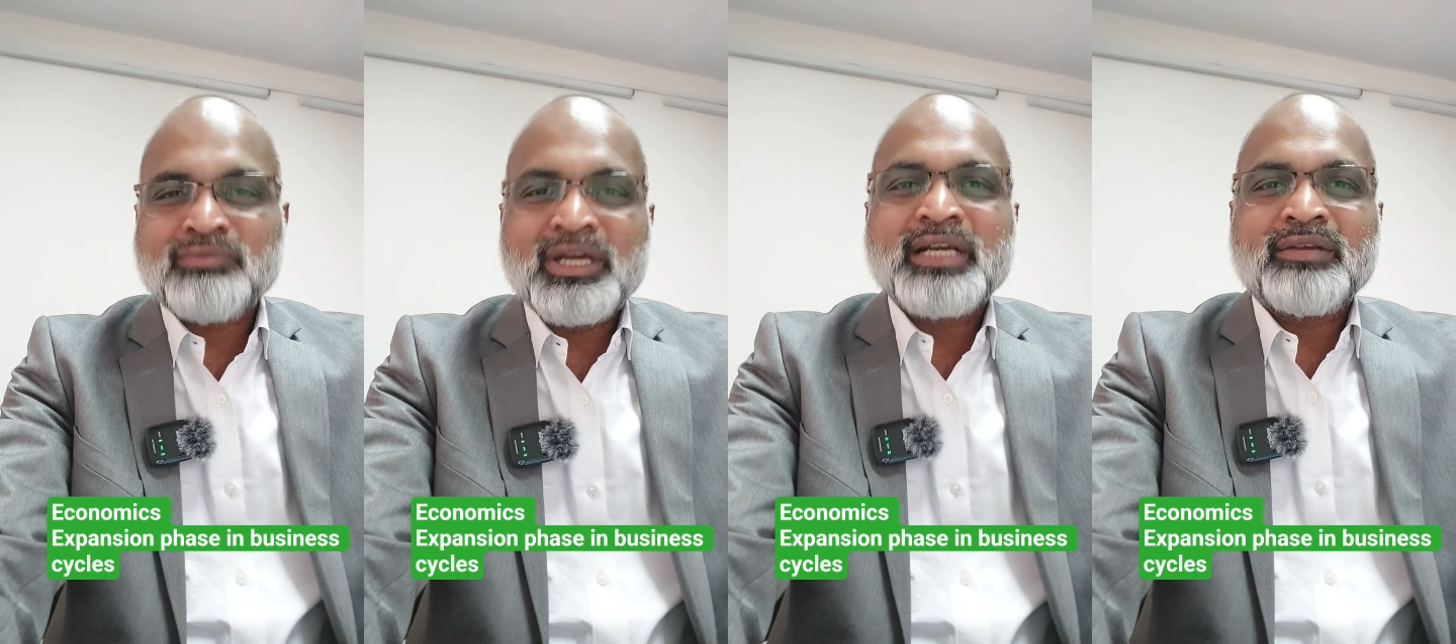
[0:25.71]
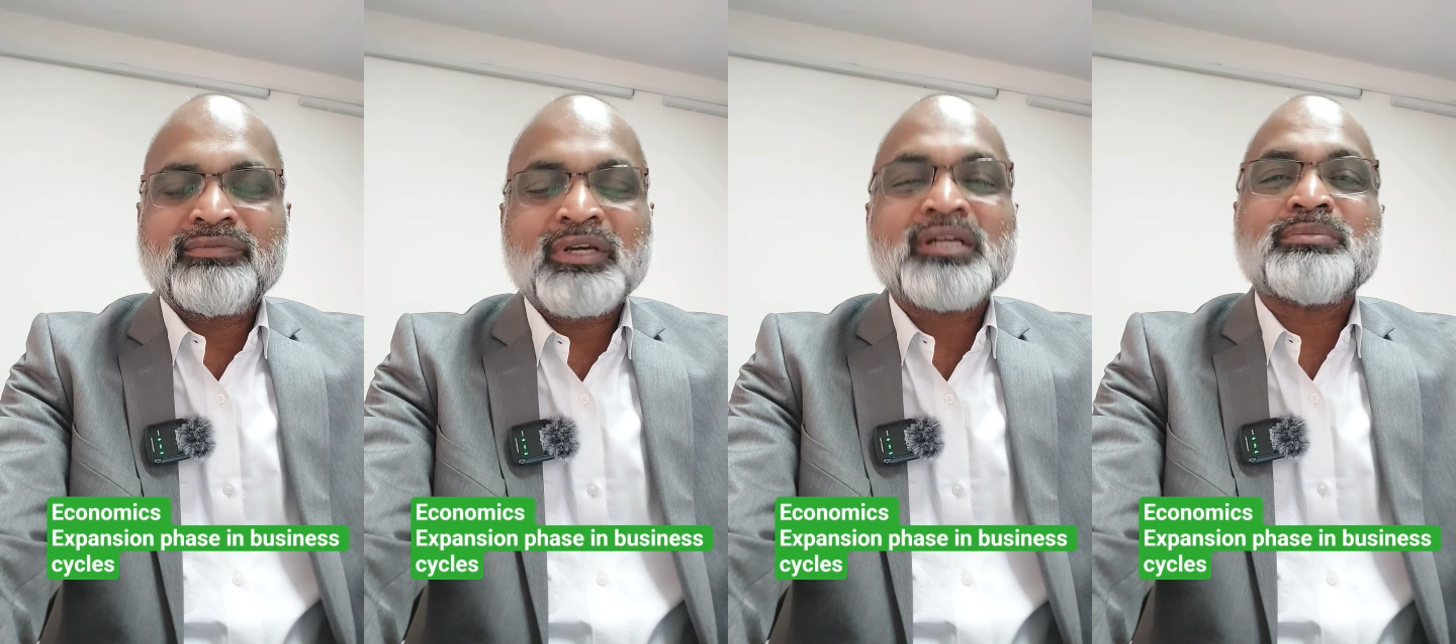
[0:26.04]
it's very
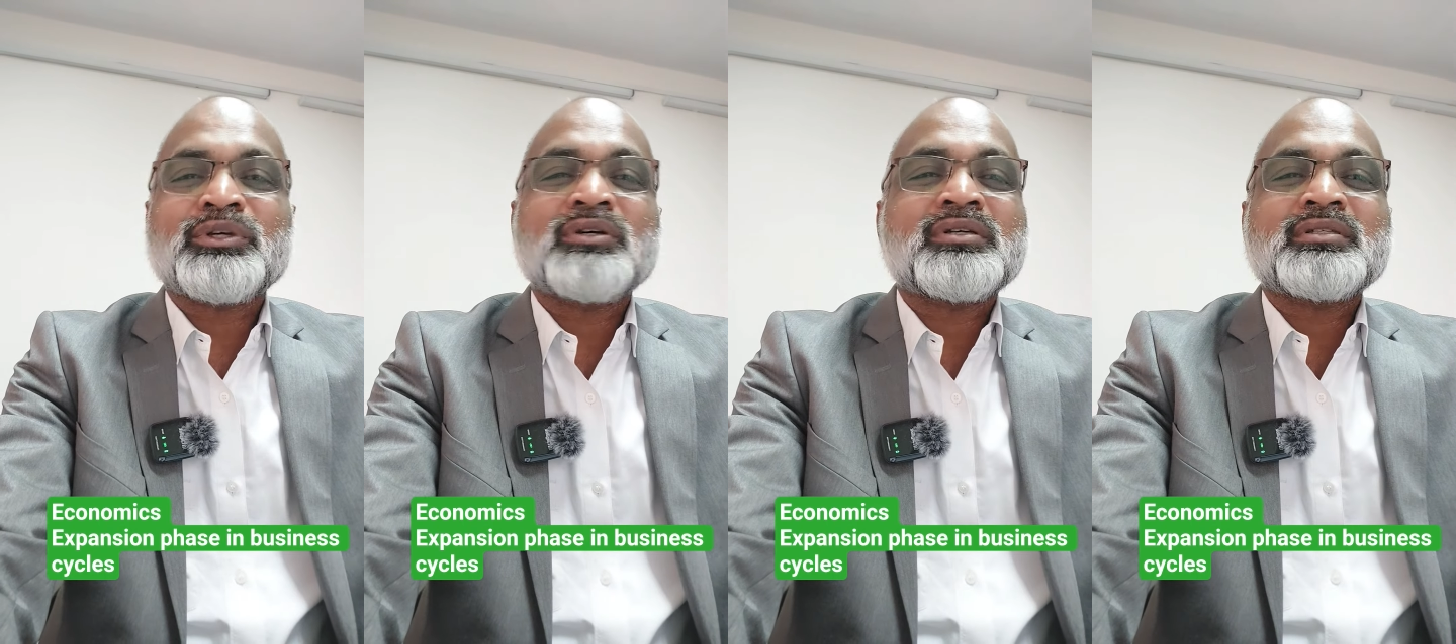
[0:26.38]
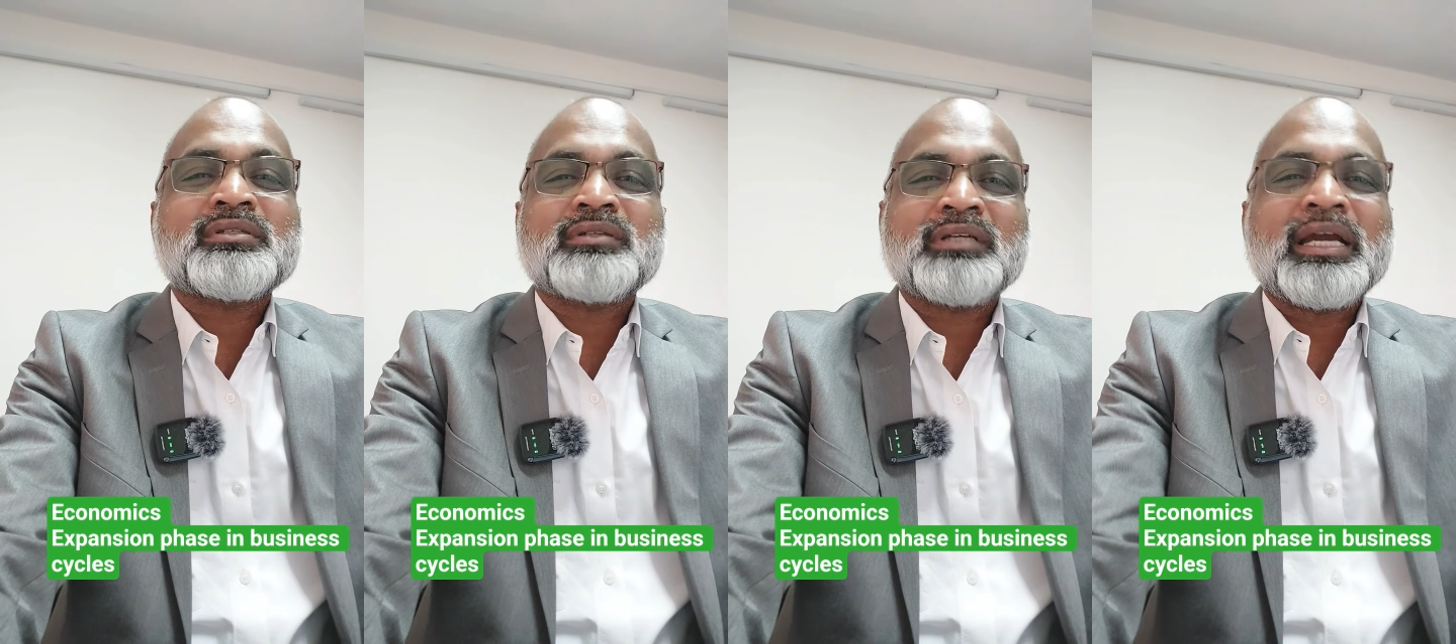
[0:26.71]
difficult
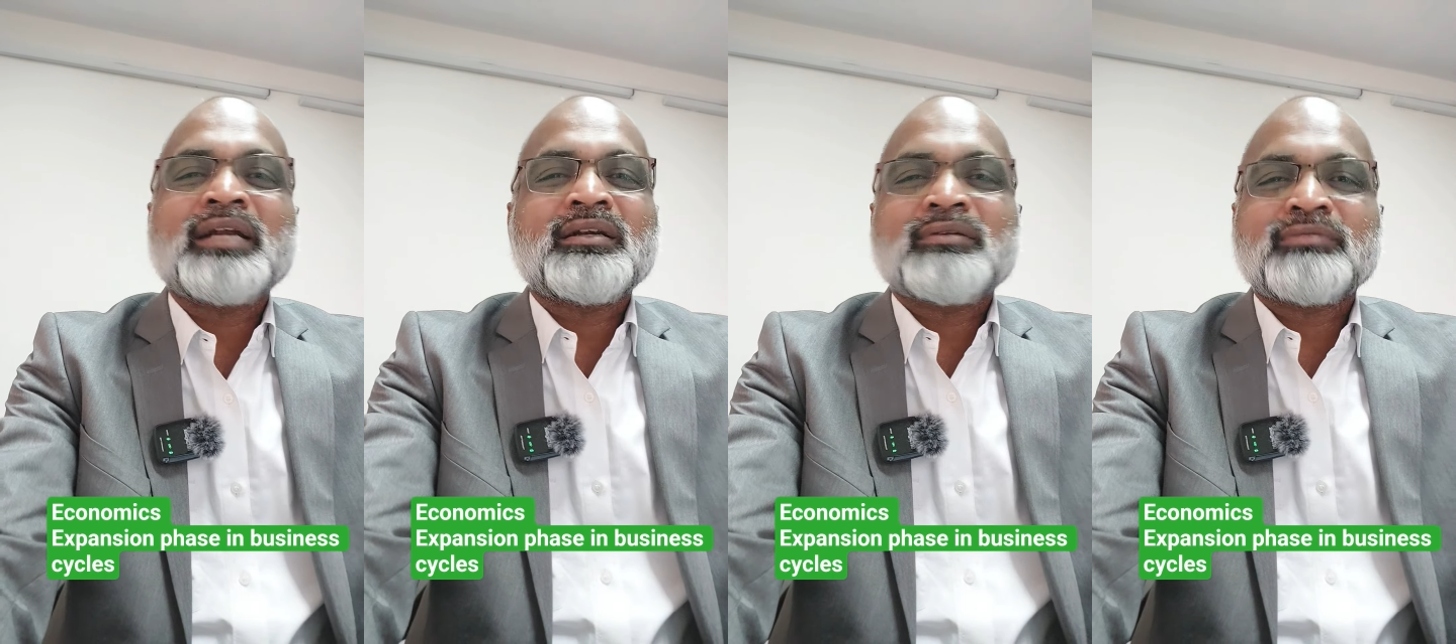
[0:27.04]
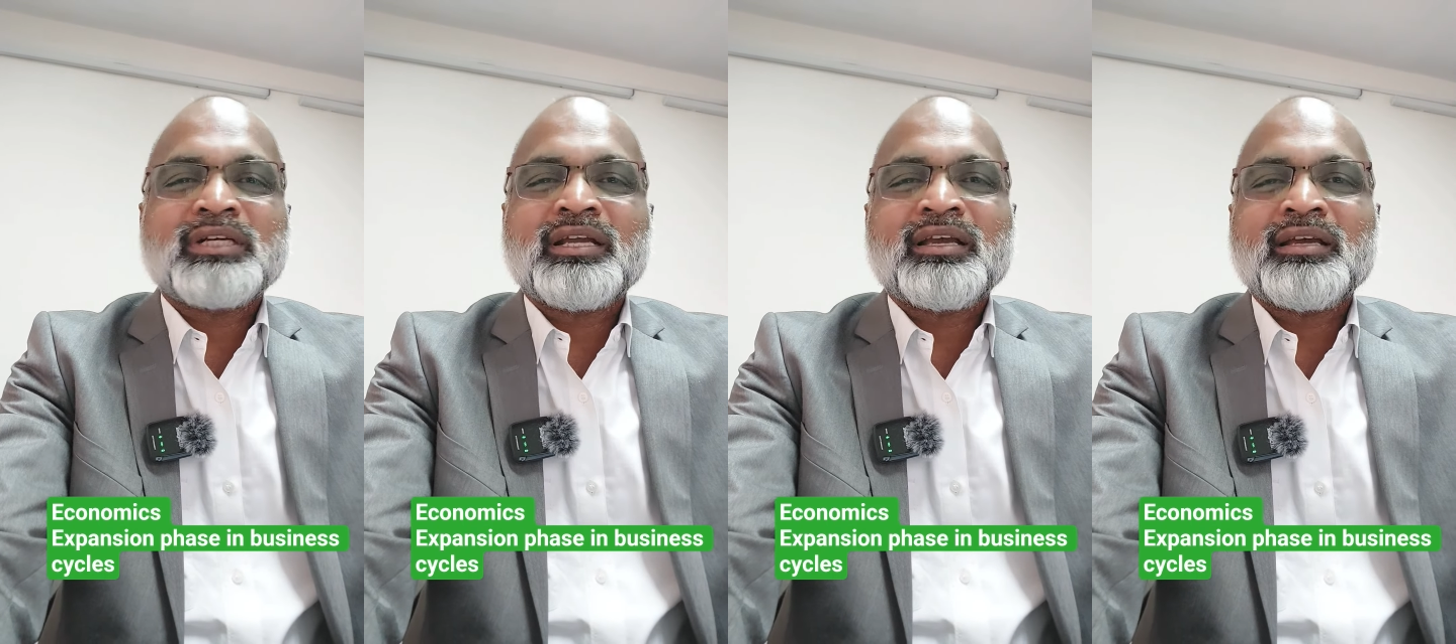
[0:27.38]
because end
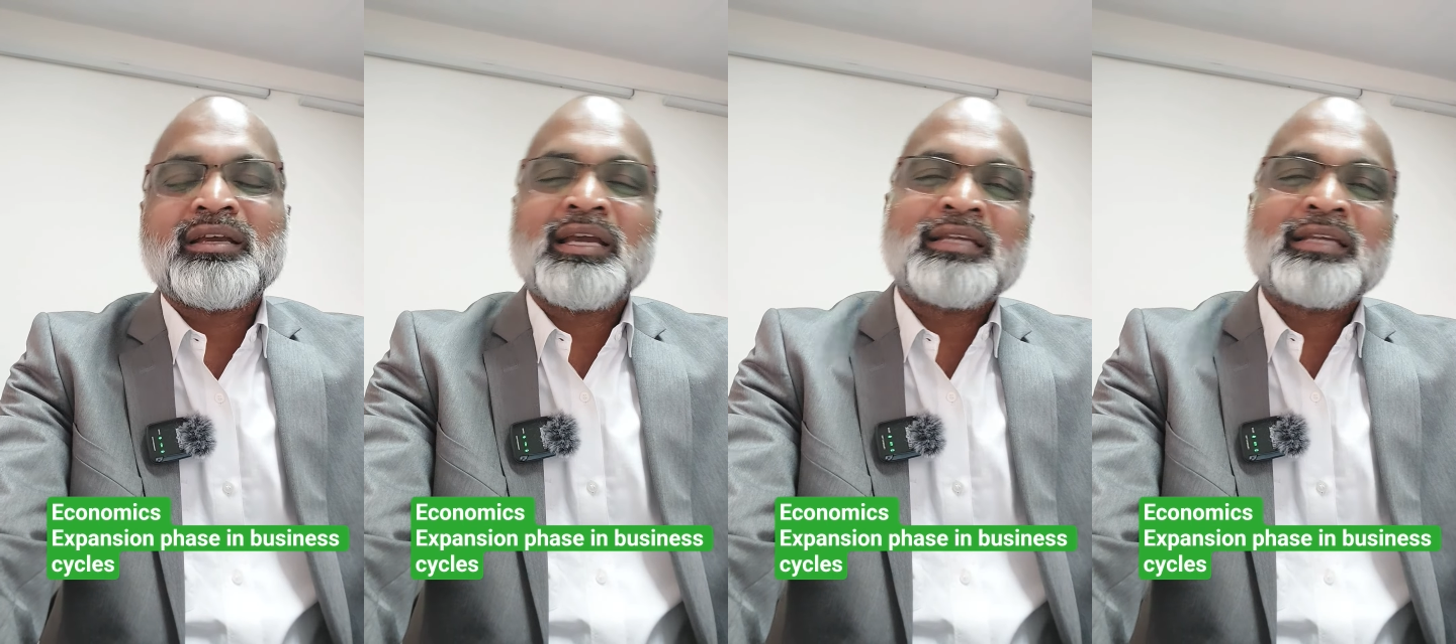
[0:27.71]
of the day,